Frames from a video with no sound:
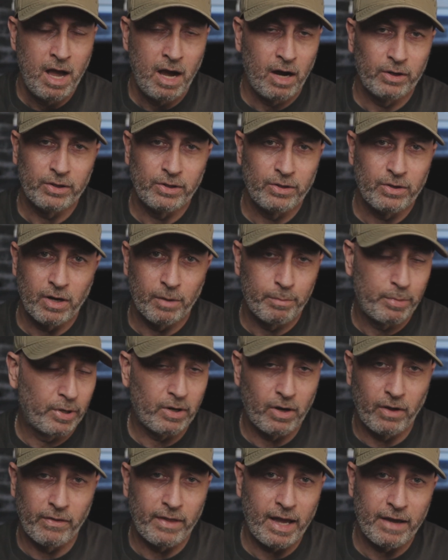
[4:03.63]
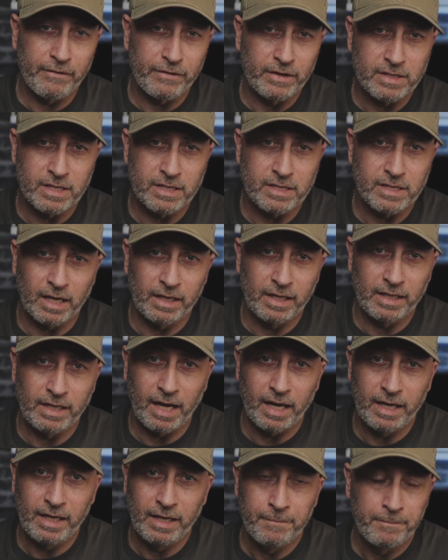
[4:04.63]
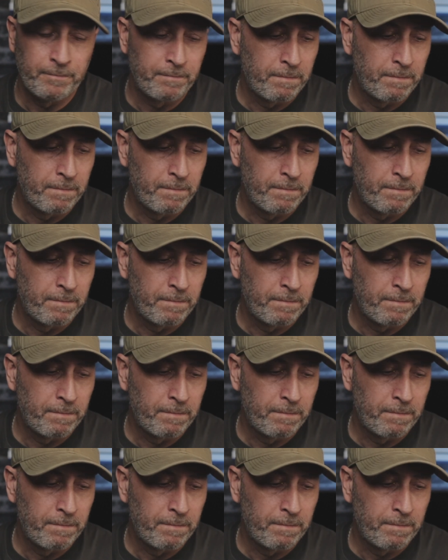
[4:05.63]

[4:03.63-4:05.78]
I'll put it on that if it's a sunny day.